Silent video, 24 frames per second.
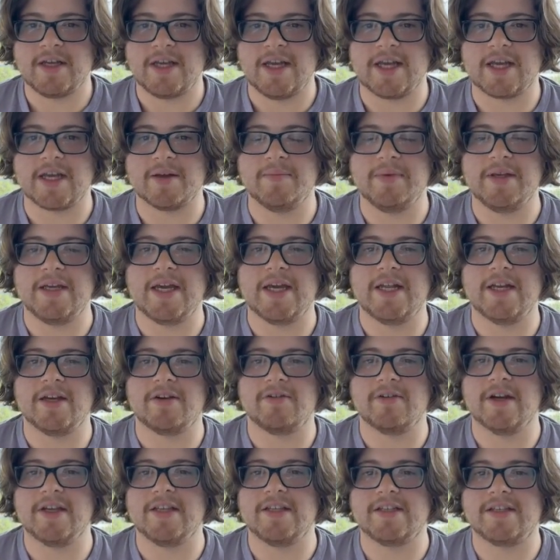it can be
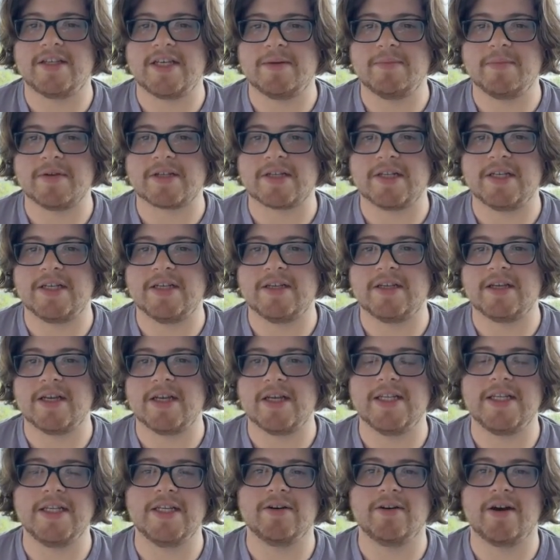integrated seamlessly
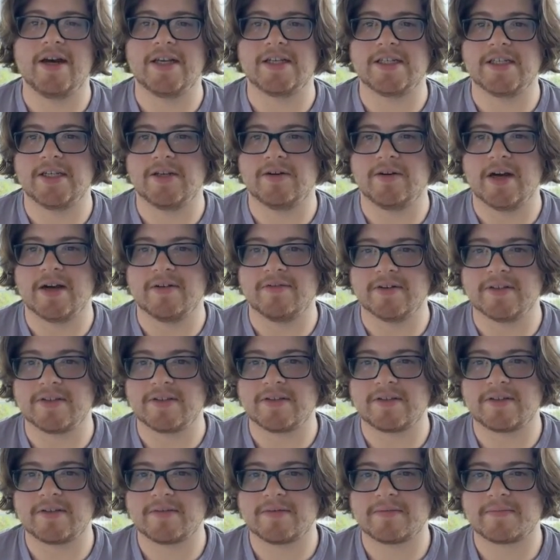into your SEO
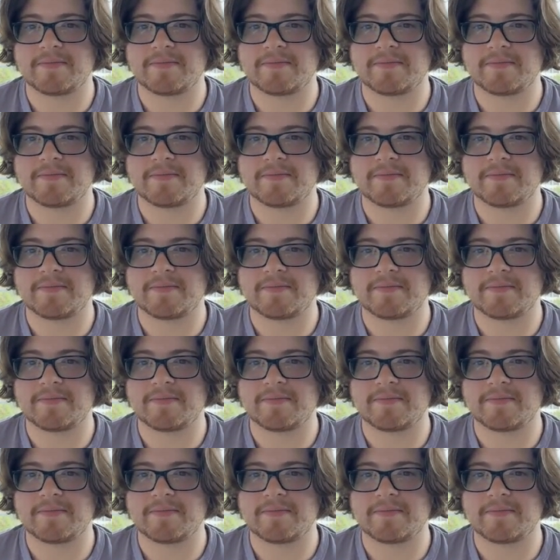efforts.